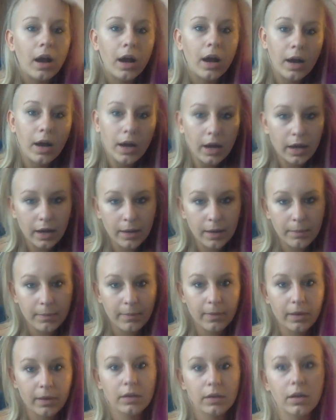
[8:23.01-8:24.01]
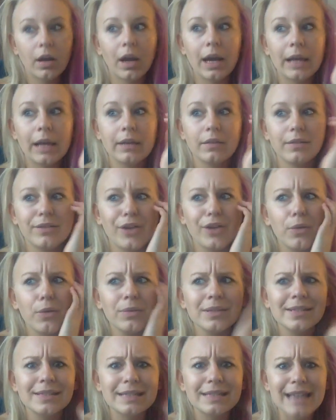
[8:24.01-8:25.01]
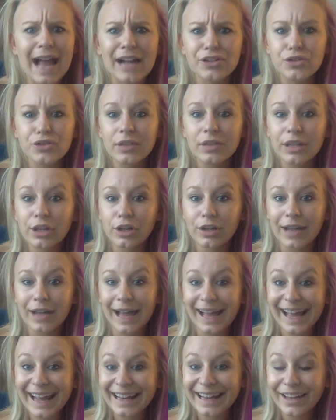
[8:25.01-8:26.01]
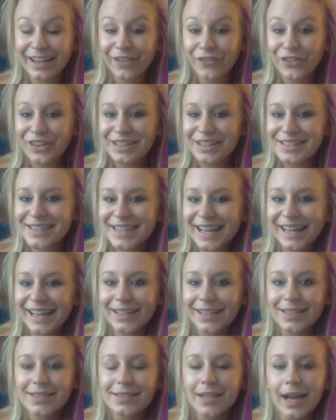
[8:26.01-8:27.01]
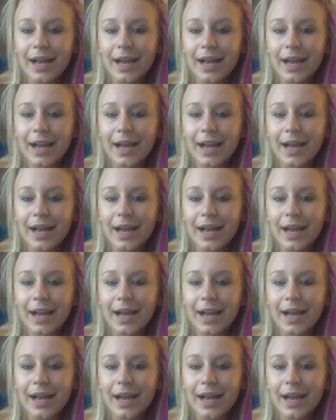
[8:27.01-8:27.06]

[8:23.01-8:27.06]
No one's naturally good at any of these things.